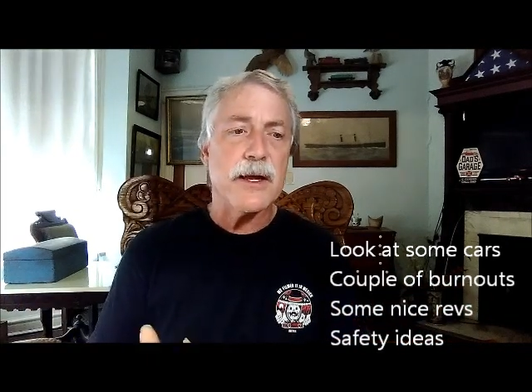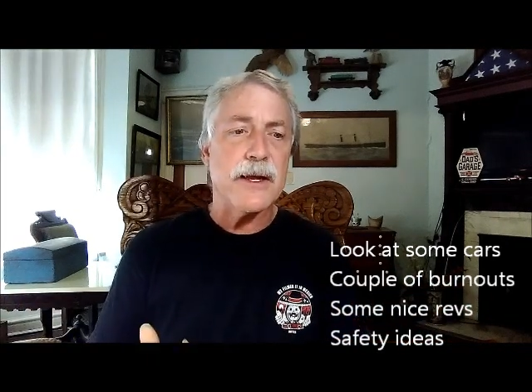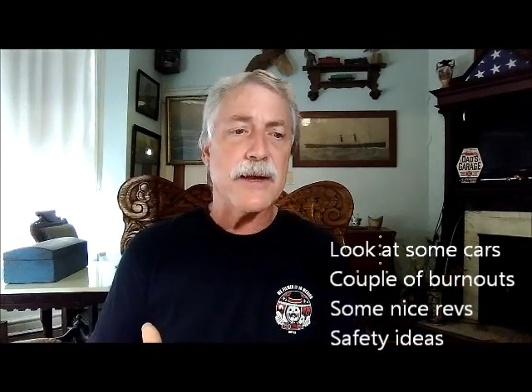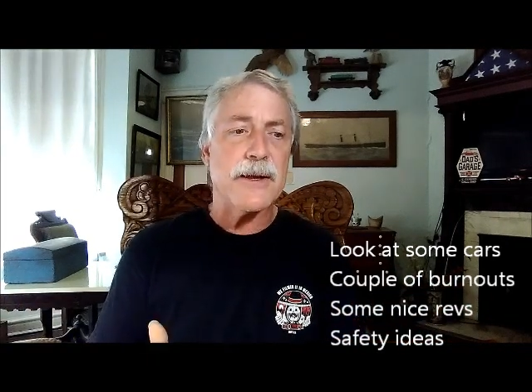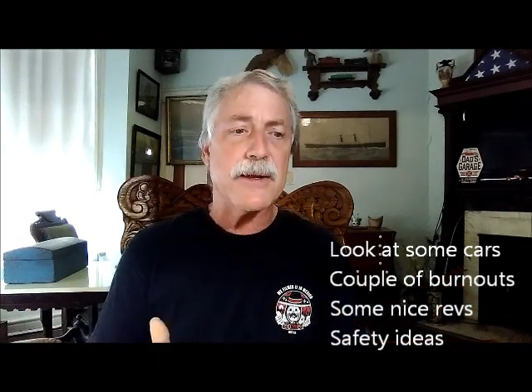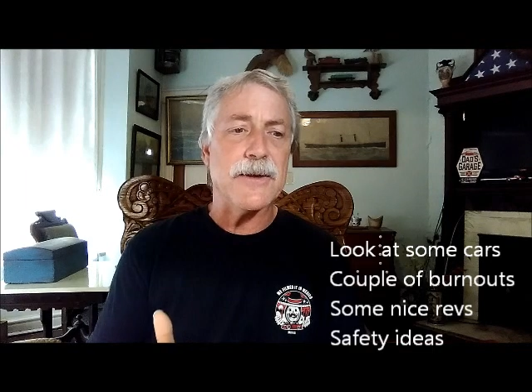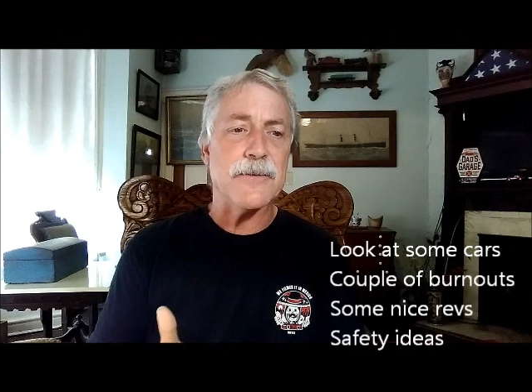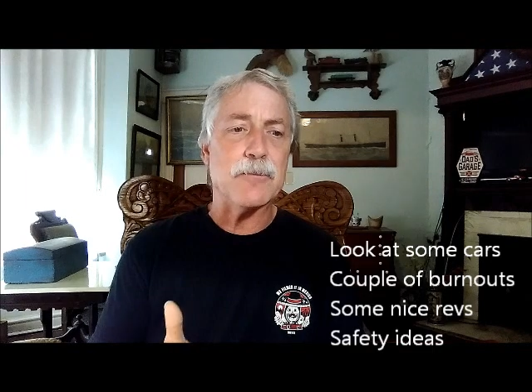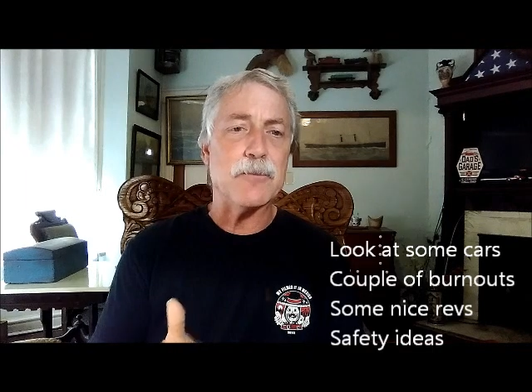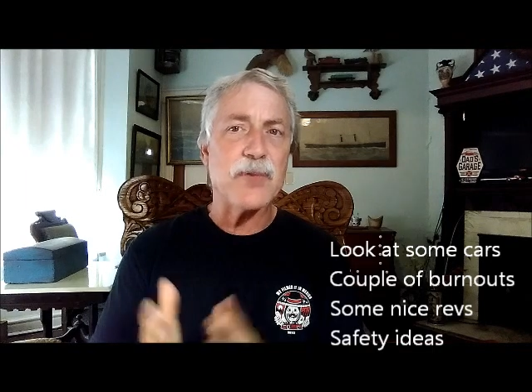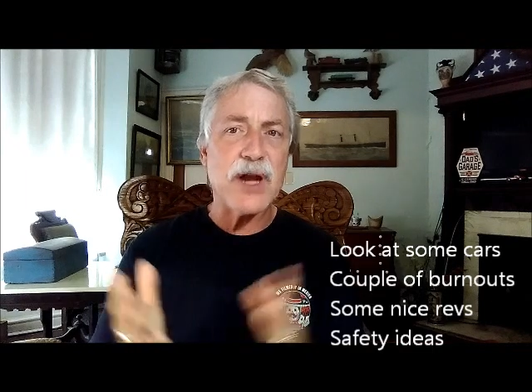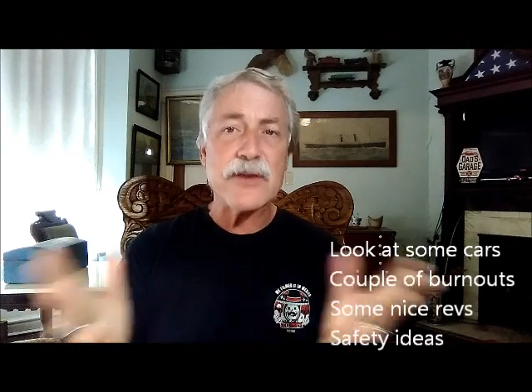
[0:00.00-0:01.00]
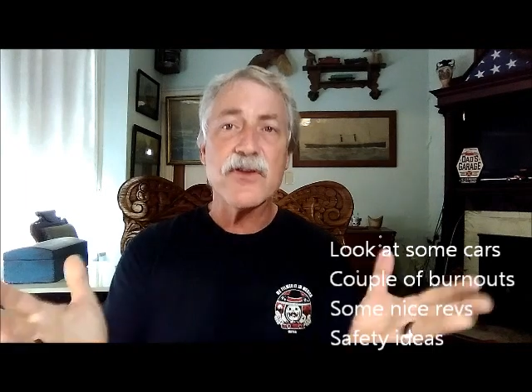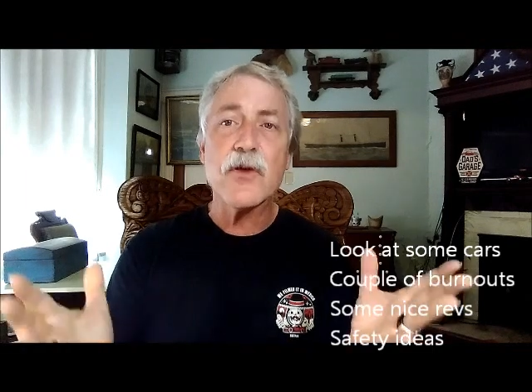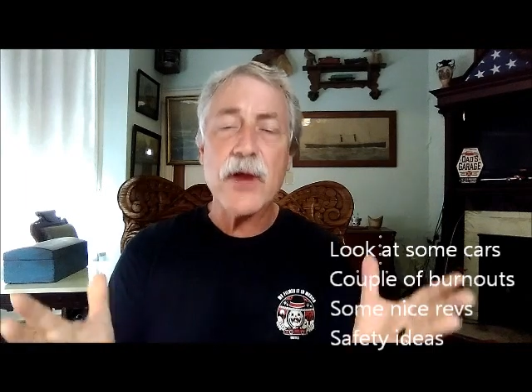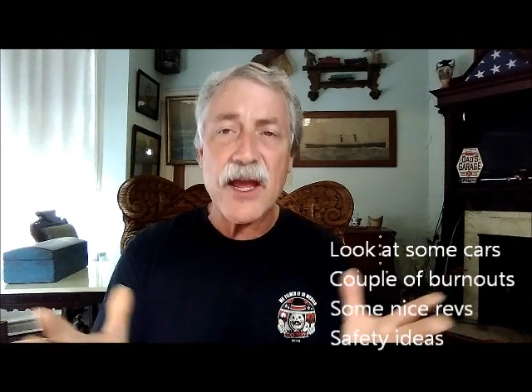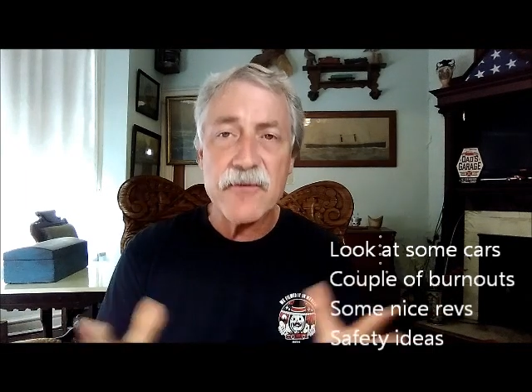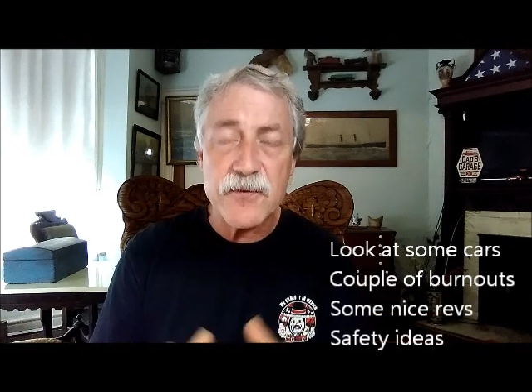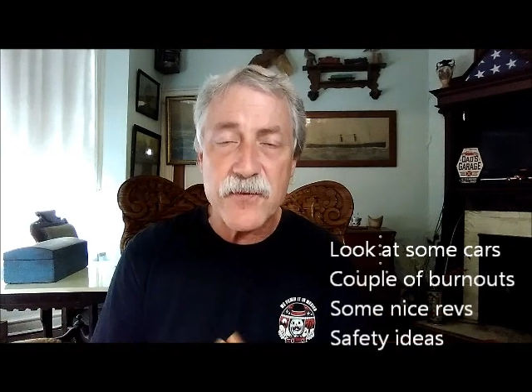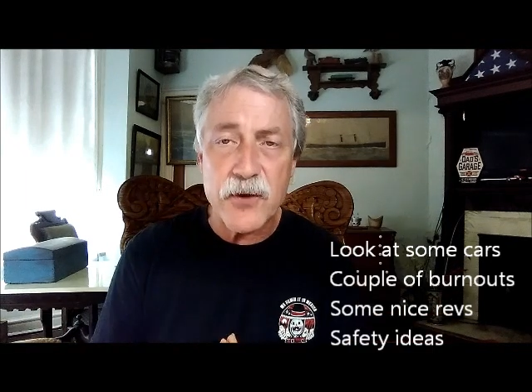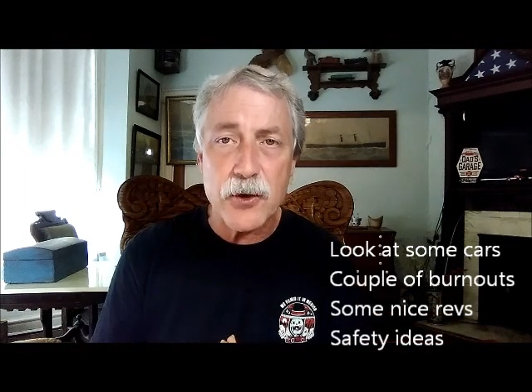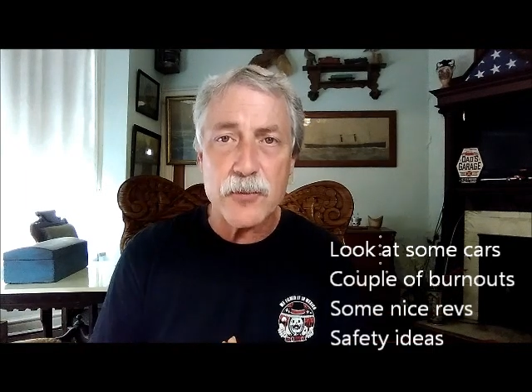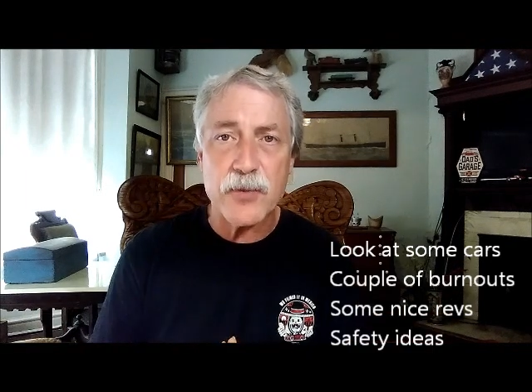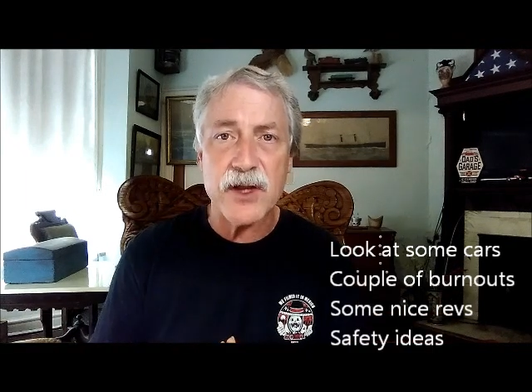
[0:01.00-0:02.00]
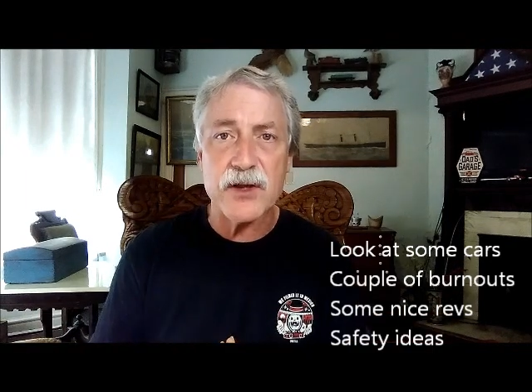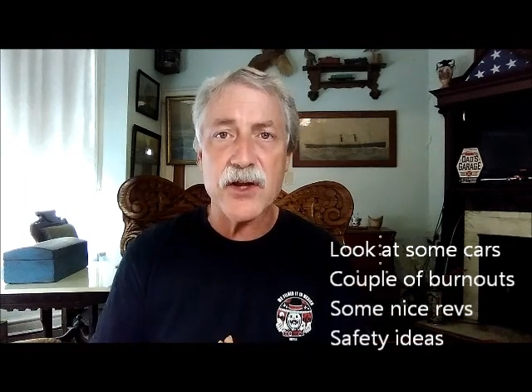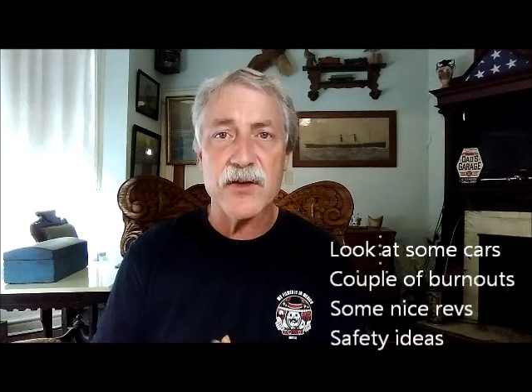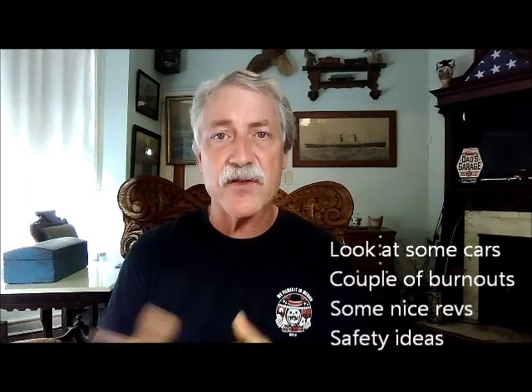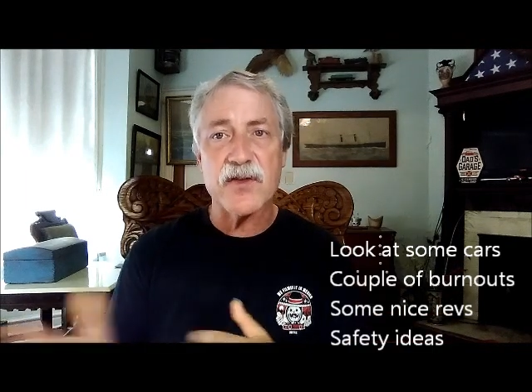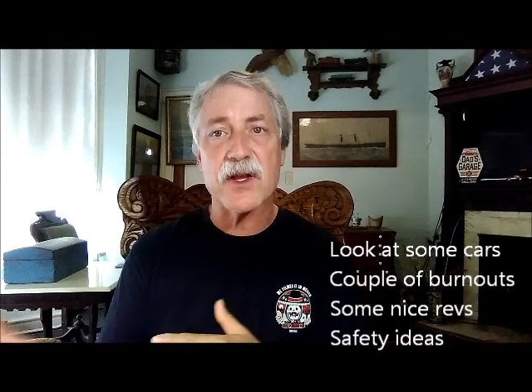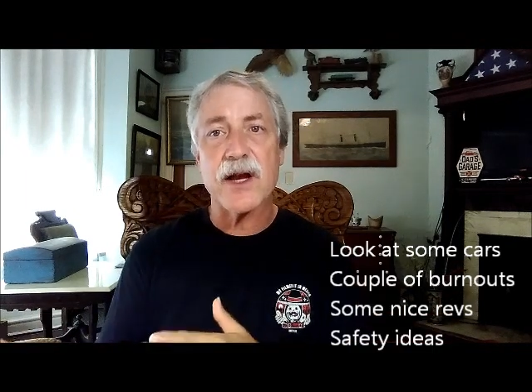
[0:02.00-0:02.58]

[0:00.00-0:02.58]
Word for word: Um, but I do have a few opinions